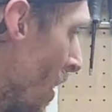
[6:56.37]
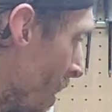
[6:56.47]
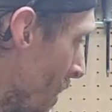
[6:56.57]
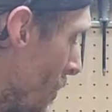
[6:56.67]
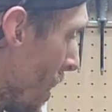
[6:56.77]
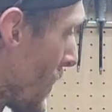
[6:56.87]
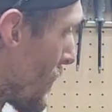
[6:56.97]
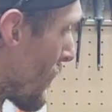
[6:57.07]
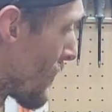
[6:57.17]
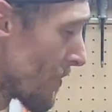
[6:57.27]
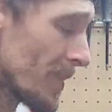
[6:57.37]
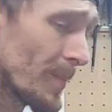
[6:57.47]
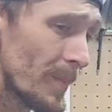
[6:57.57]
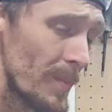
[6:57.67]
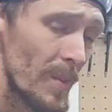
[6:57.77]
on it, but
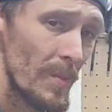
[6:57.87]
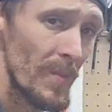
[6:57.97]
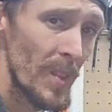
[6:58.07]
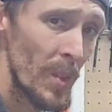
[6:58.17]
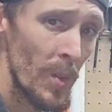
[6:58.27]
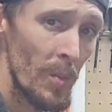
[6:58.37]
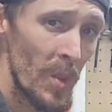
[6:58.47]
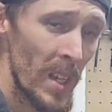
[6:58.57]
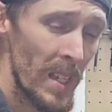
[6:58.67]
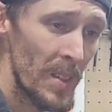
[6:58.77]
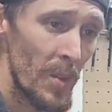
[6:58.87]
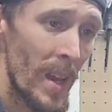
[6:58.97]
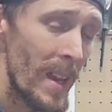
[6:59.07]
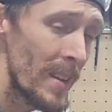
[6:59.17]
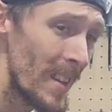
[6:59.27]
for doing what I do
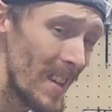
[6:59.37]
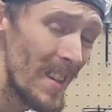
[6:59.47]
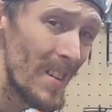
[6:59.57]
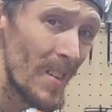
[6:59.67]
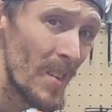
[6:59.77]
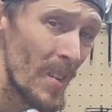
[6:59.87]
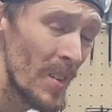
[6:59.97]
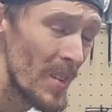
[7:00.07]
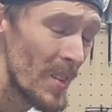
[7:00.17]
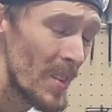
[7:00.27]
out here